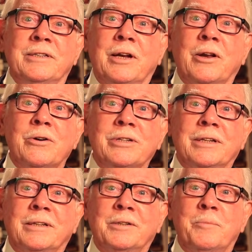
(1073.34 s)
is
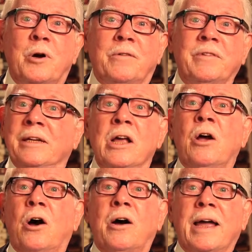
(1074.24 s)
allergic to morphine
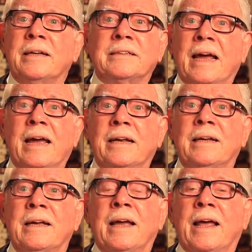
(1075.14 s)
or has had